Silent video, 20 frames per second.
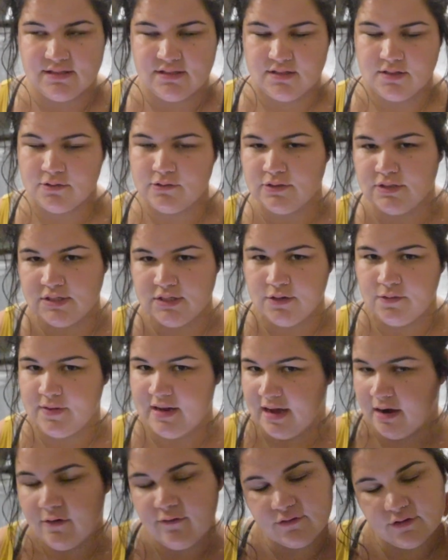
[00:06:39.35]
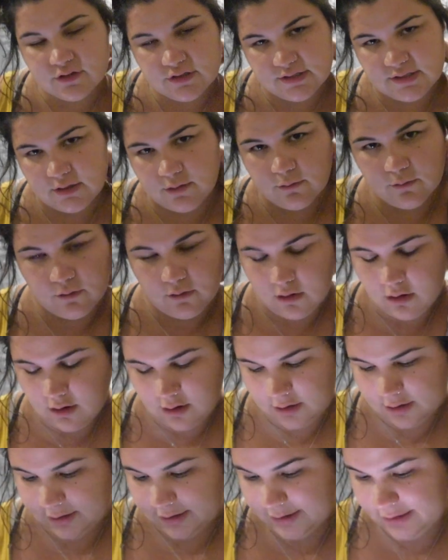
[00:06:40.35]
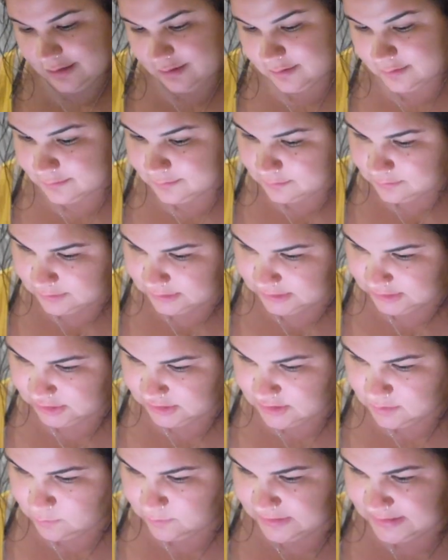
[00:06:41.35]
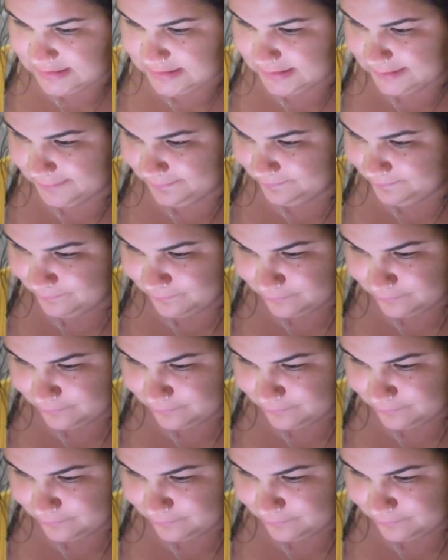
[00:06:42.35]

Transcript: so snowed out for so long, you know, it just wasn't